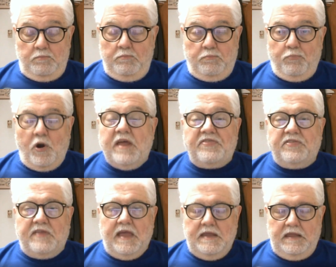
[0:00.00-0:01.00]

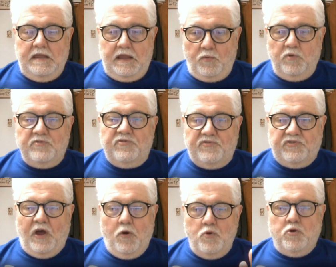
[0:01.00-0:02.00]
breathtaking. It was
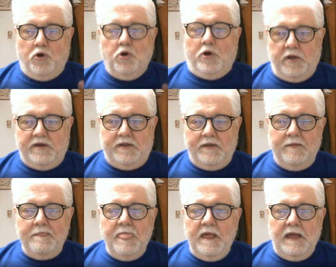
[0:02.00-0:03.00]
so good.
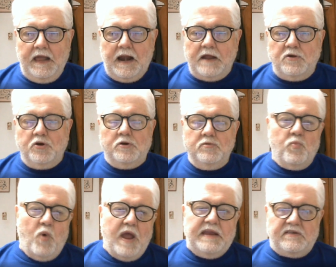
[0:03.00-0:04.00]
And I couldn't
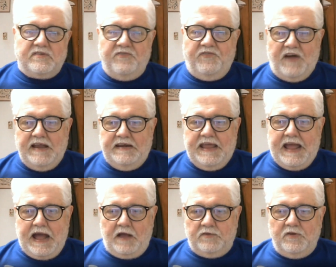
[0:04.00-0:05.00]
wait to find
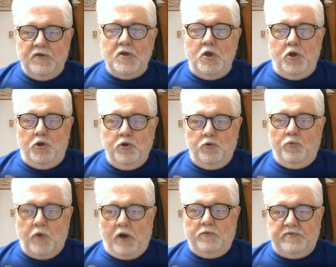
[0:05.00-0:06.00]
out who
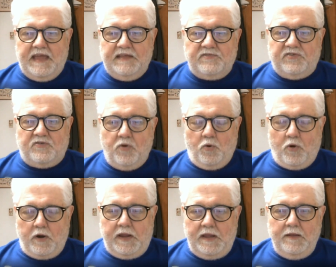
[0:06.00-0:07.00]
wrote that
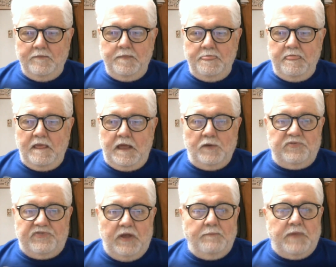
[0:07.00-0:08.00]
story. And it
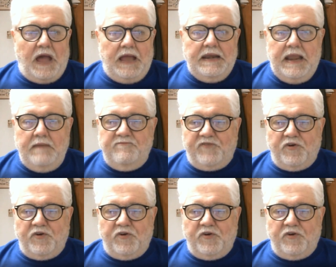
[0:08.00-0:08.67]
was some guy named